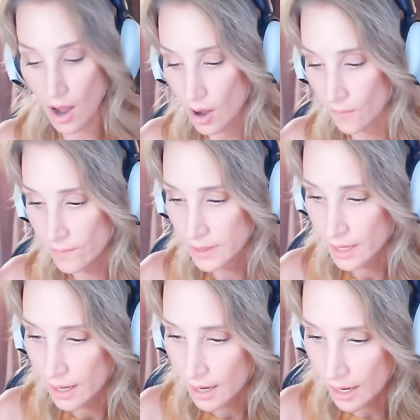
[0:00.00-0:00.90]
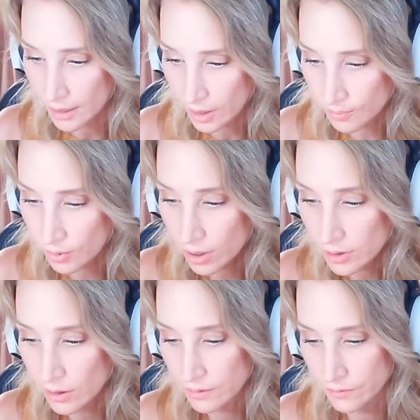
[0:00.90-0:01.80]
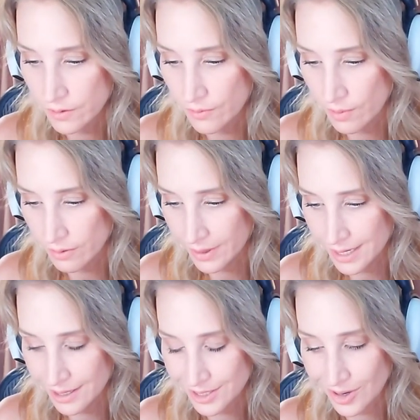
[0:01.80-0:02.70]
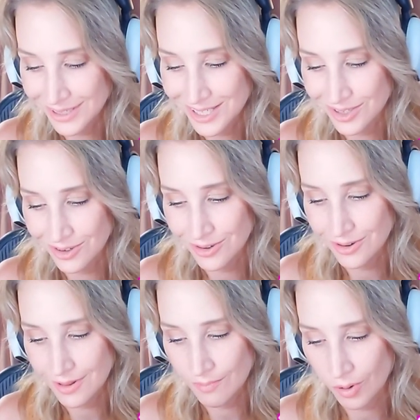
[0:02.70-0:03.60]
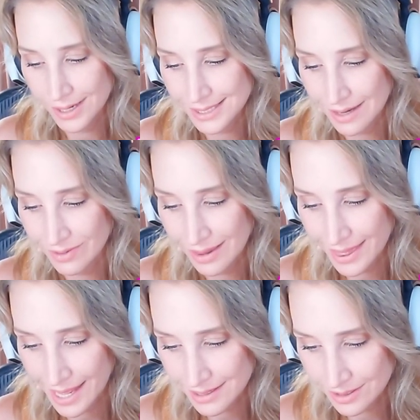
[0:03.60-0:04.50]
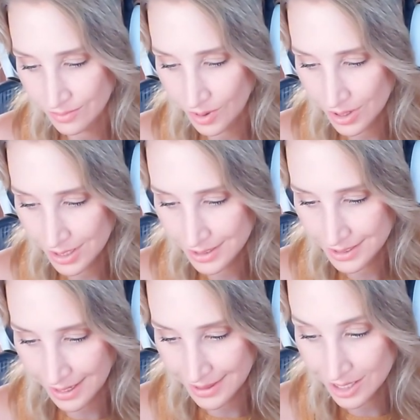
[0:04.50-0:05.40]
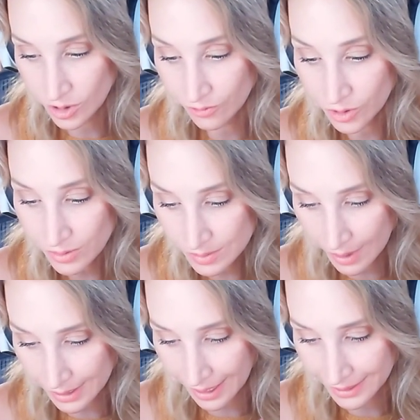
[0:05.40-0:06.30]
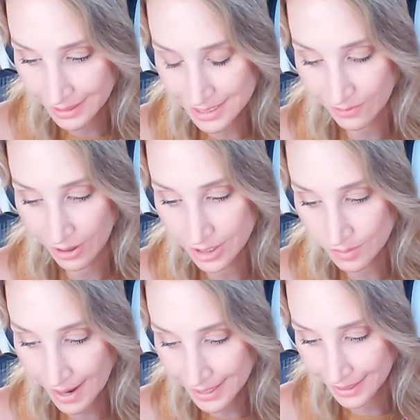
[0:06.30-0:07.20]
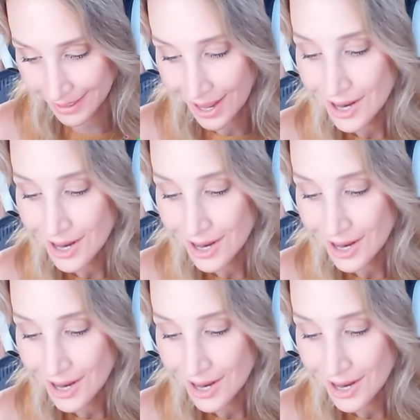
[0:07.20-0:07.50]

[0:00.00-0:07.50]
Oh, I got a prologue for you if you want to read it. It's only 2,700 words. I think your viewers might like it. It's very dramatic.